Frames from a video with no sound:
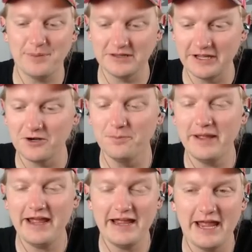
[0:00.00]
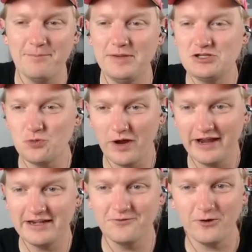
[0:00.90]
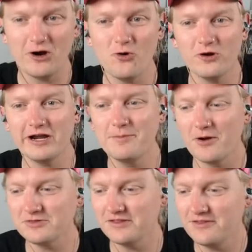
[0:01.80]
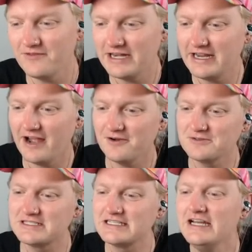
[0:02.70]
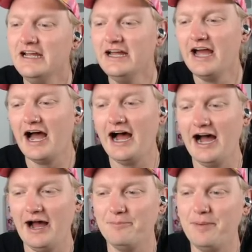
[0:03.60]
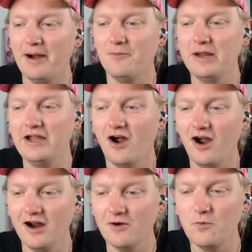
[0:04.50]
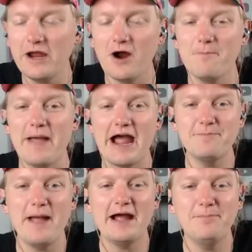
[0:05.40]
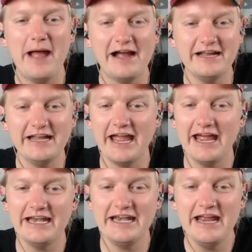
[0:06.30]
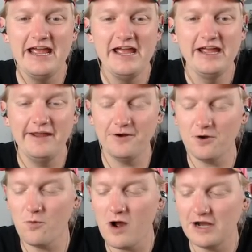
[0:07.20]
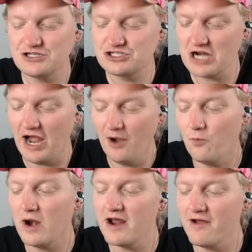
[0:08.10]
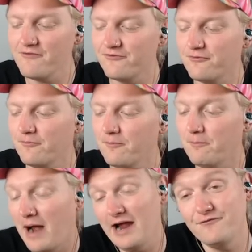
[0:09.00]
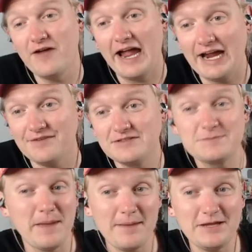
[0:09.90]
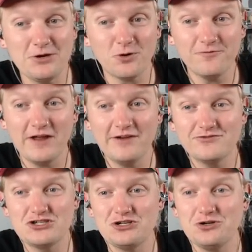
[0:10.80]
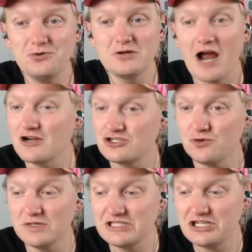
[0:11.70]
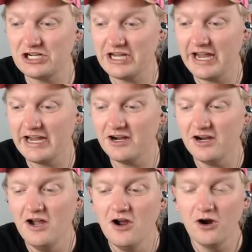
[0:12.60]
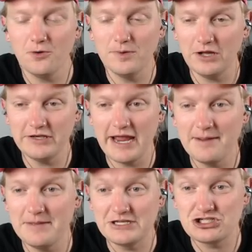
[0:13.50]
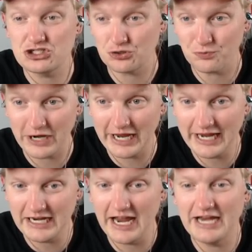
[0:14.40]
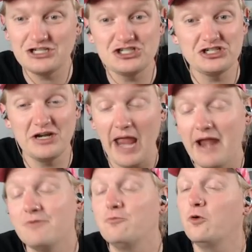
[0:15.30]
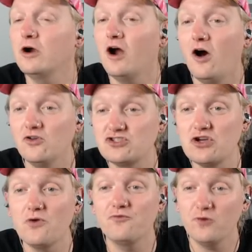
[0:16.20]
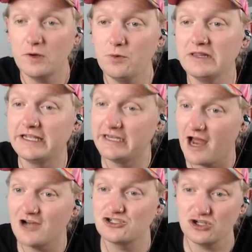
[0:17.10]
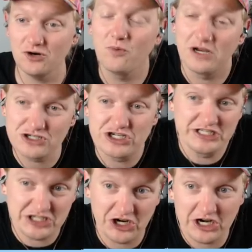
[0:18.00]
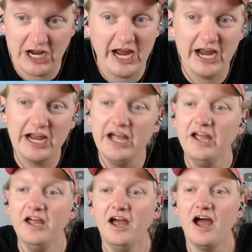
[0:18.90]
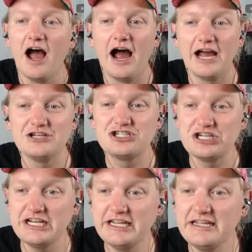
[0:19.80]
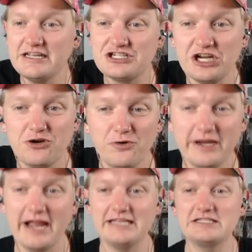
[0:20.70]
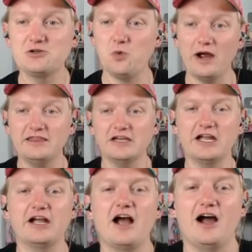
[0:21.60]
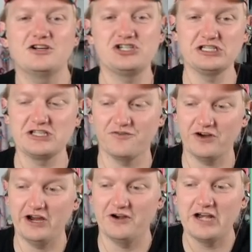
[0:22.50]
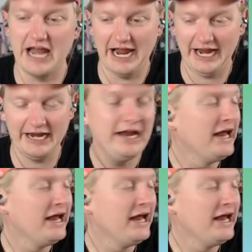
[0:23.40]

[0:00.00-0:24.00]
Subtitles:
a little bit in between recording both of the videos, but we are back again, here to watch one of my faves, maybe your fave too. Not sure what's cooking. Her real name is Cherie, and we're also frequently not sure what she's cooking. She creates quite the concoctions over here today,